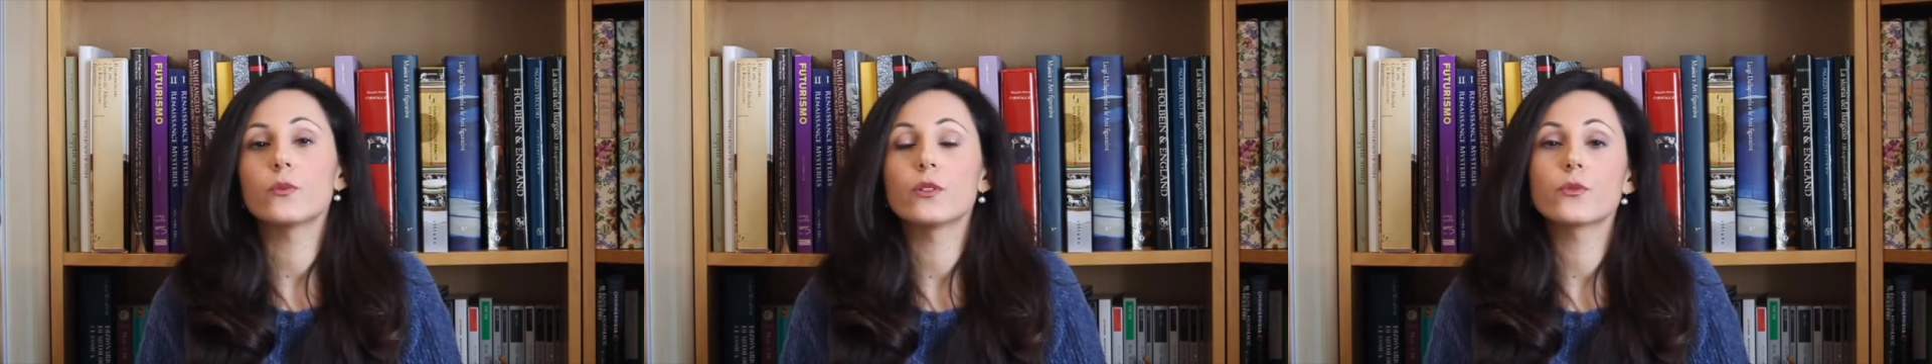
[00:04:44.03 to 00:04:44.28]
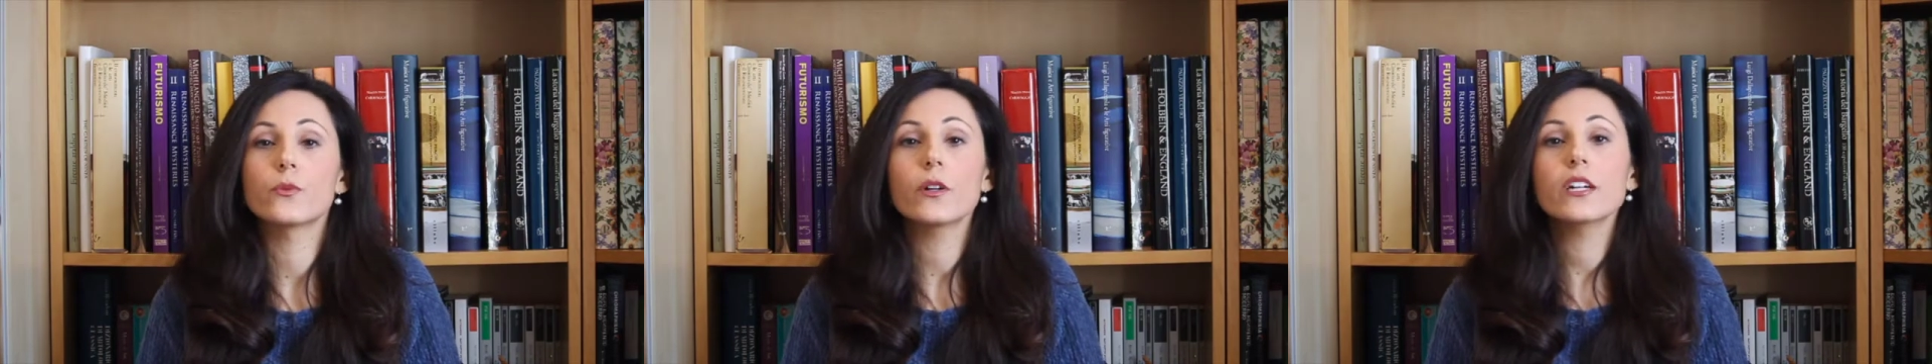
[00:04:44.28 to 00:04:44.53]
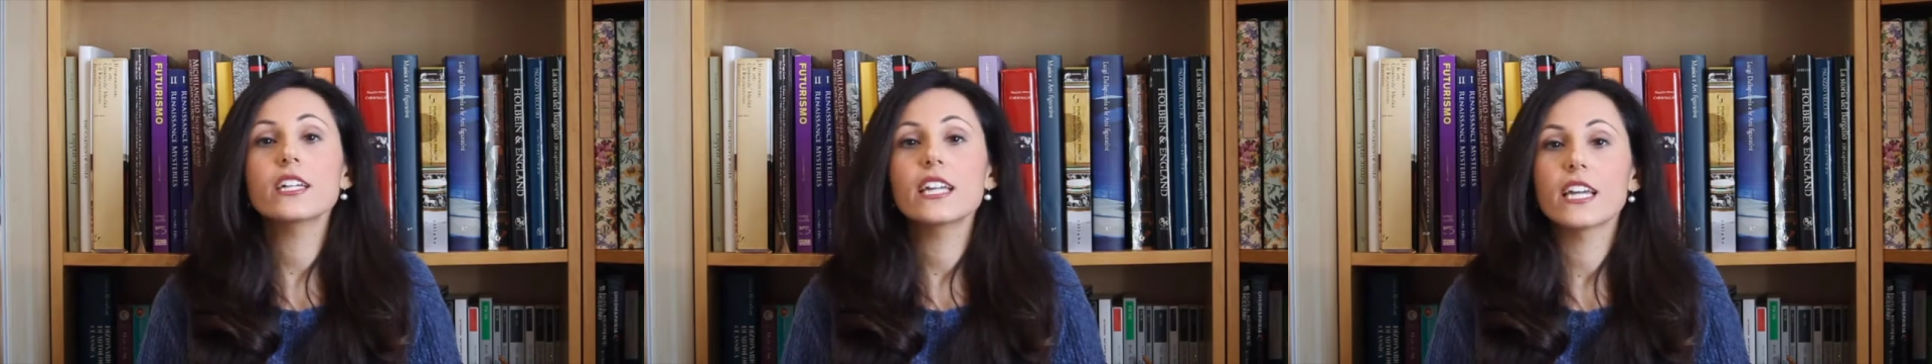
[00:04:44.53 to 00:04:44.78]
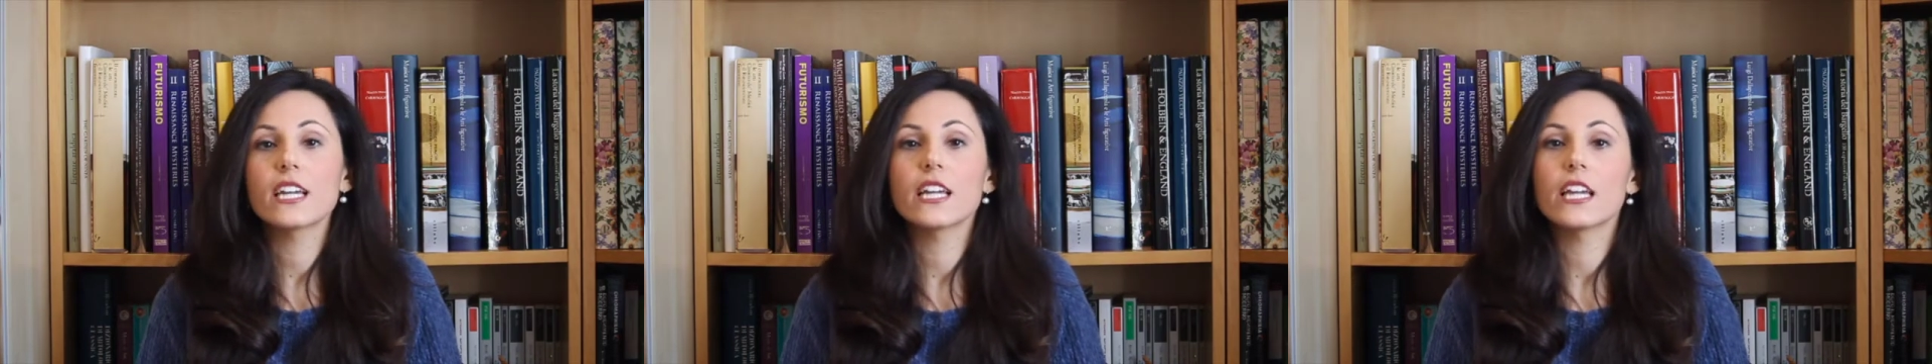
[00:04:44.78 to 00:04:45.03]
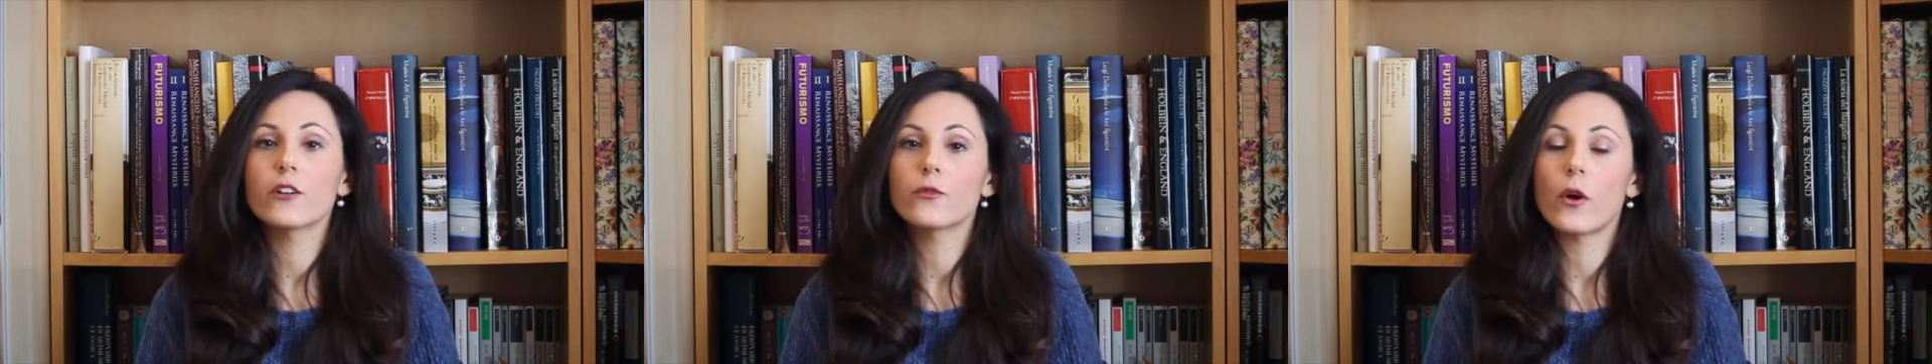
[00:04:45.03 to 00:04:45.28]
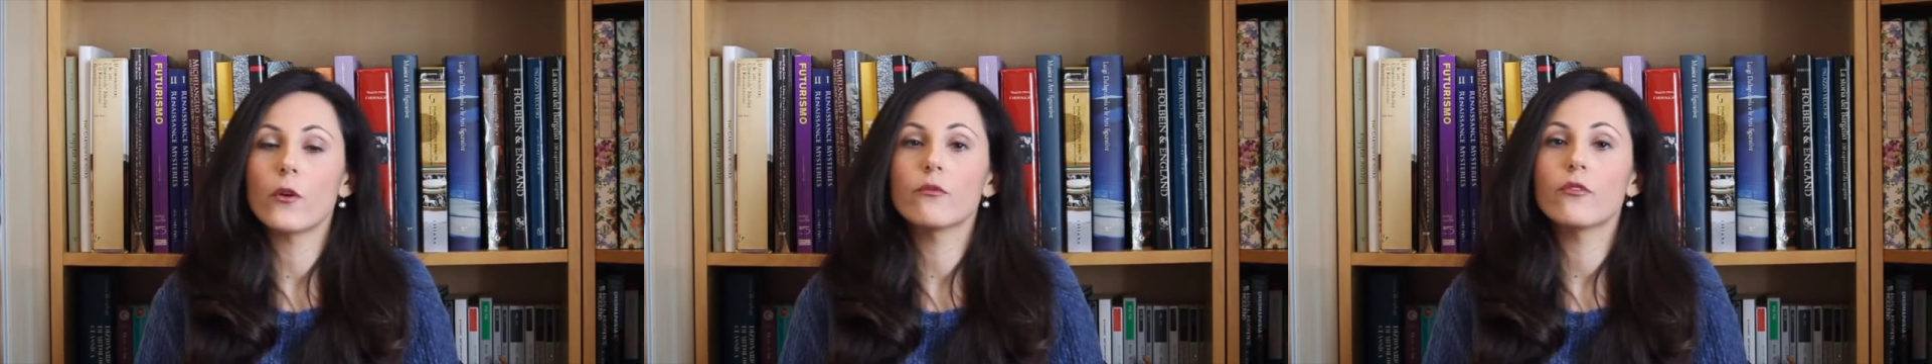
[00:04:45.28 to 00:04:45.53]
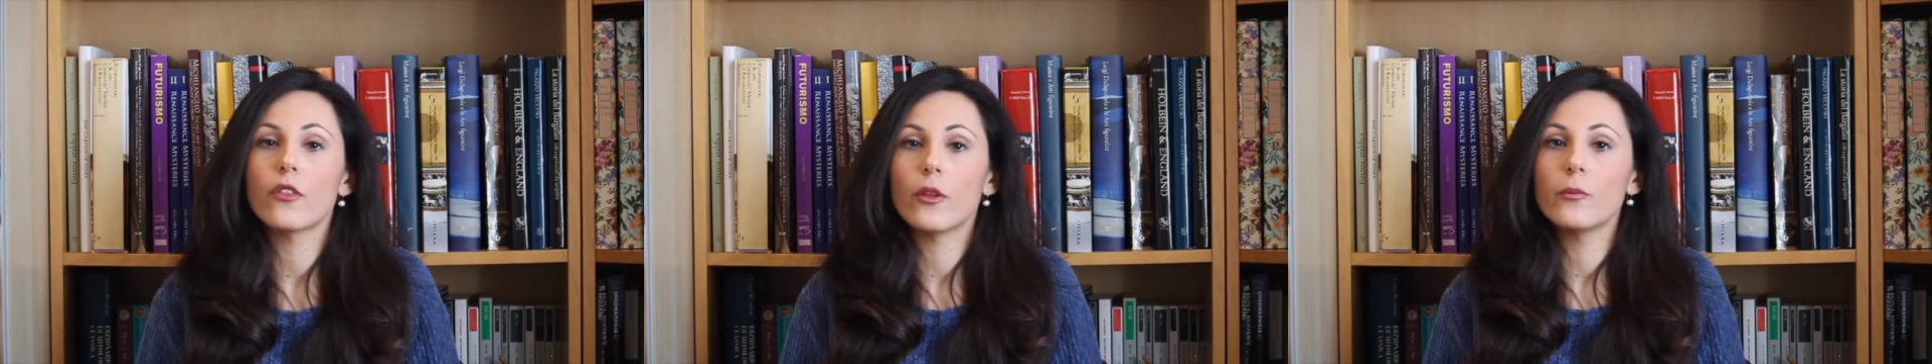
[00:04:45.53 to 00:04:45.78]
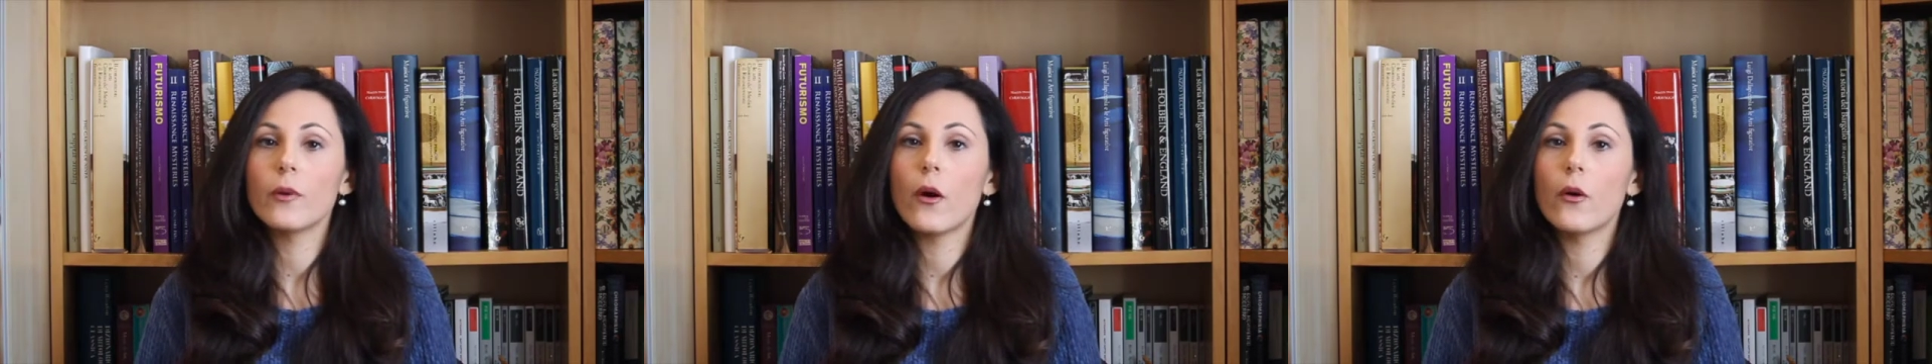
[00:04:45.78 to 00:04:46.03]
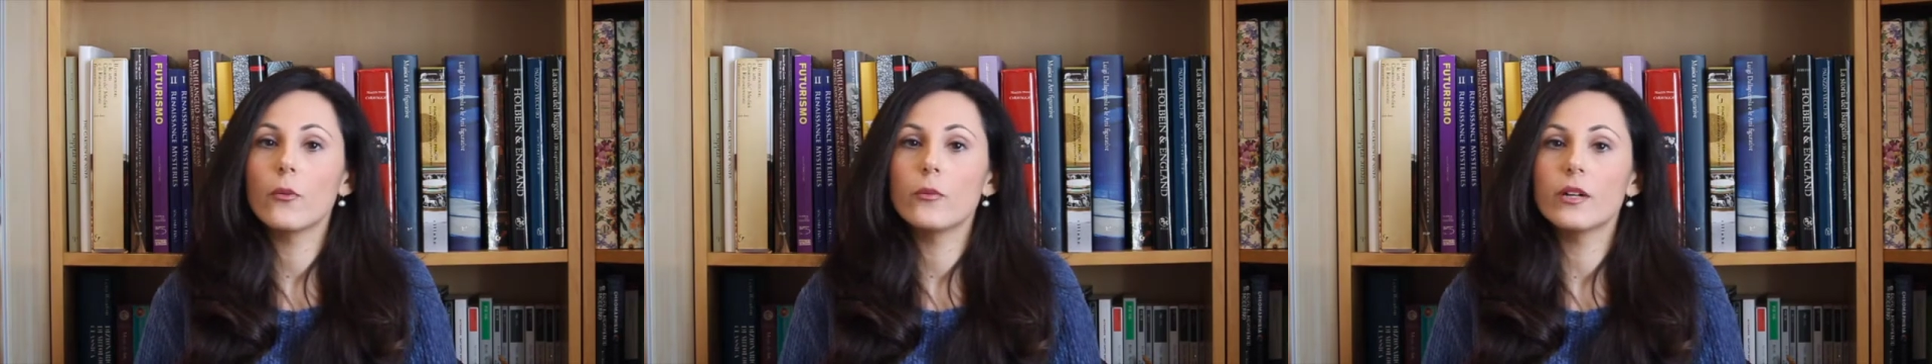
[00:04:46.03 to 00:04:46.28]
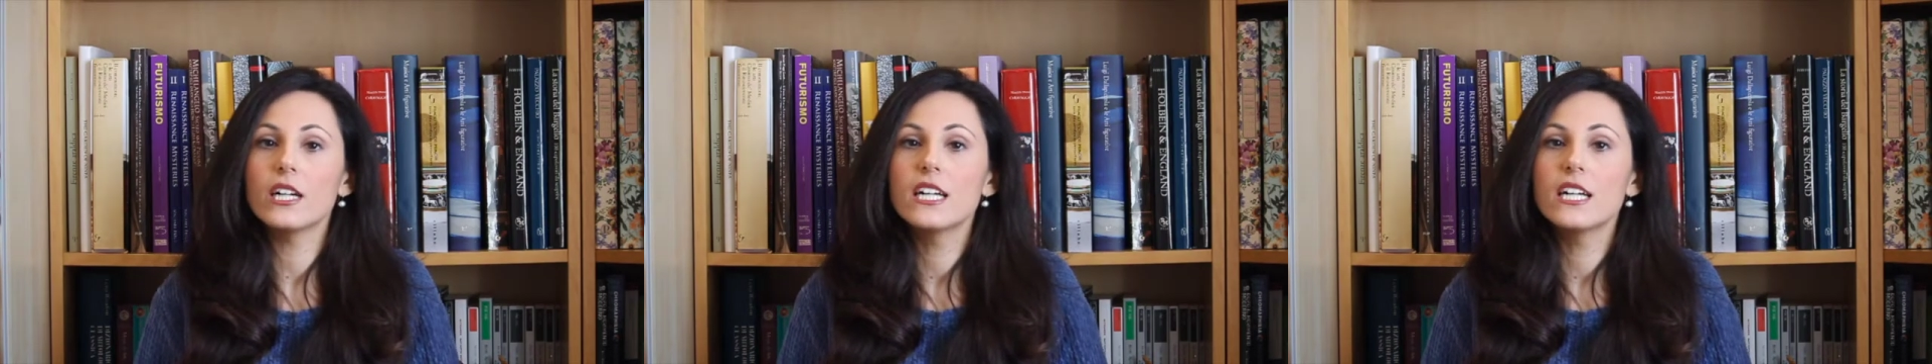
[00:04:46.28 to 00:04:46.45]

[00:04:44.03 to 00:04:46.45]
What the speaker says: was working in Rome for the Pope,